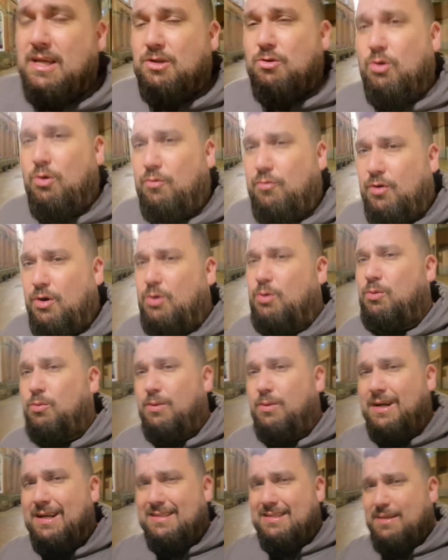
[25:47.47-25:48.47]
crawl for all
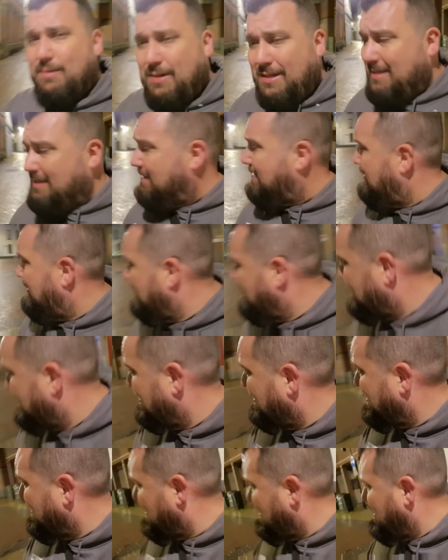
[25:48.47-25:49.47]
with this, don't we?
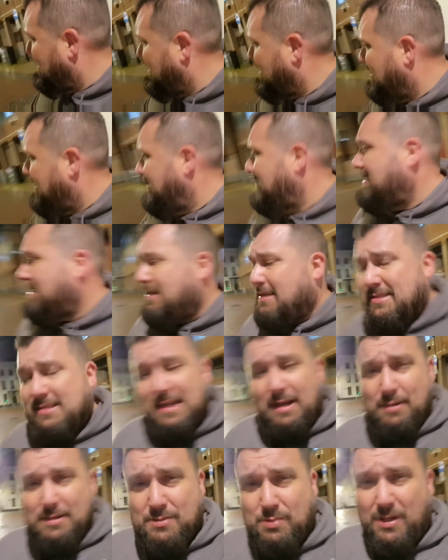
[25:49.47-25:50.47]

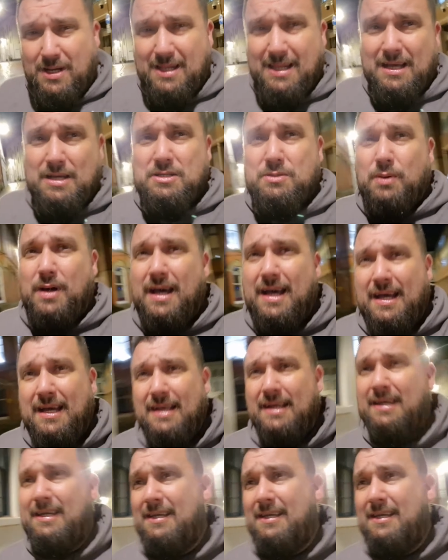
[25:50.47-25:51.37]
So it's one of those where